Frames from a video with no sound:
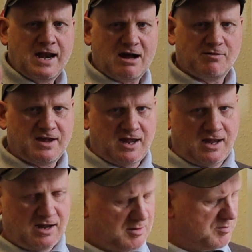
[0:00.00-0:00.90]
now
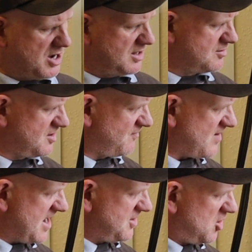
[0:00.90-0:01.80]
the boiler is
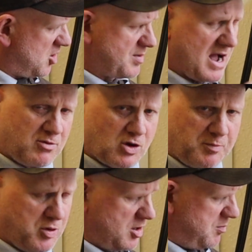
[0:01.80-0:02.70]
fired up, I'm going
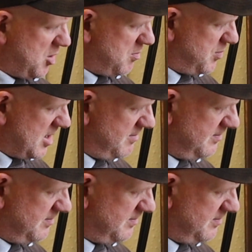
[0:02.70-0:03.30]
to put the pump on.